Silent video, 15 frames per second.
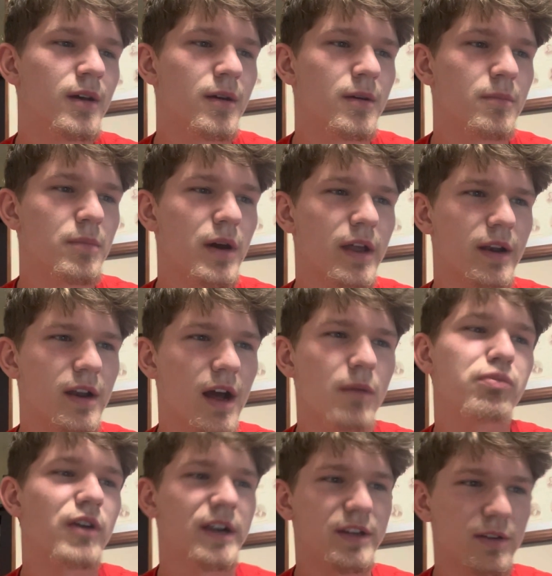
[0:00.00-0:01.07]
But I'll
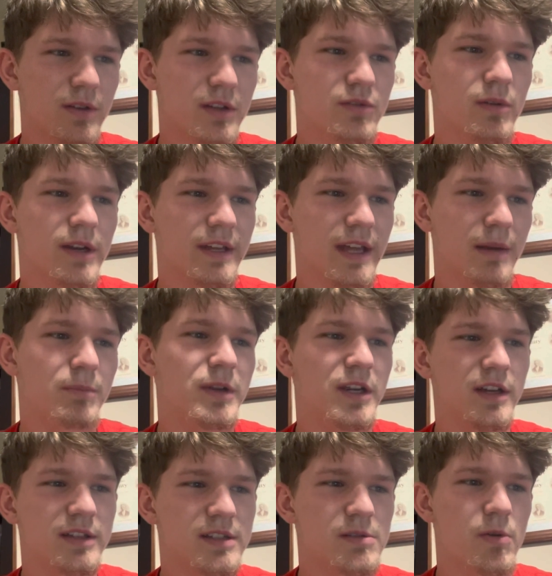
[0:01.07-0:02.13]
probably do this one again
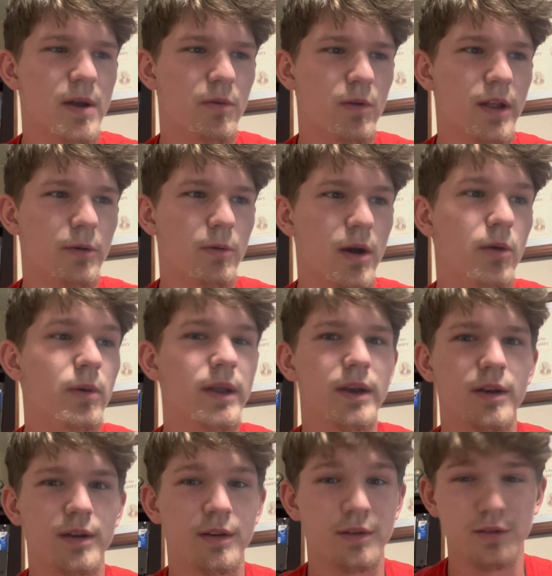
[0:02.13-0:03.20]
because it went really well
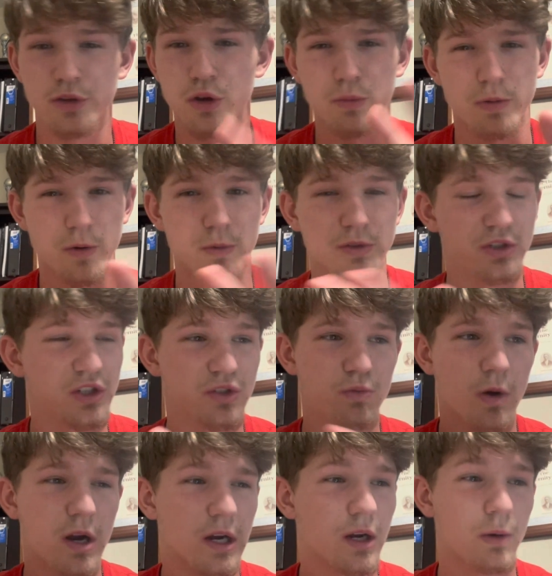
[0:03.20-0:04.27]
when Cooper was just
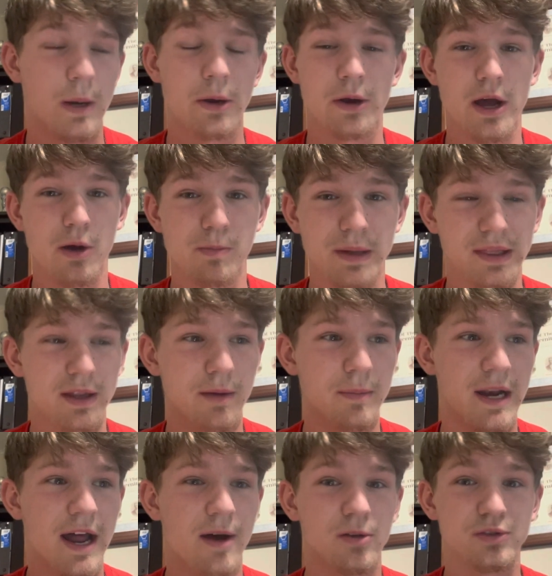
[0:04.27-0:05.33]
walking around helping them and
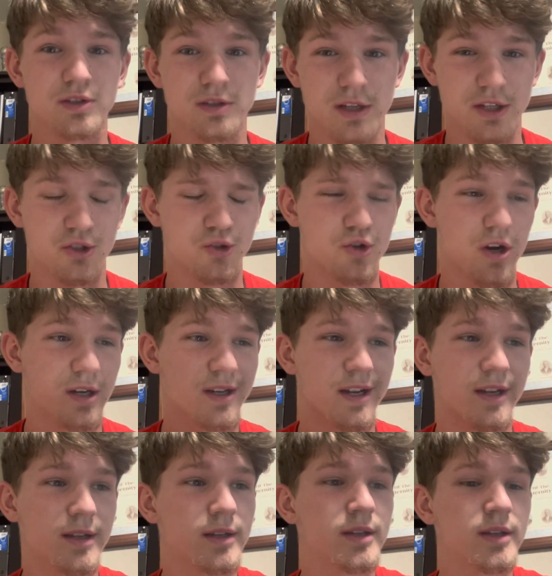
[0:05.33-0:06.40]
I was instructing.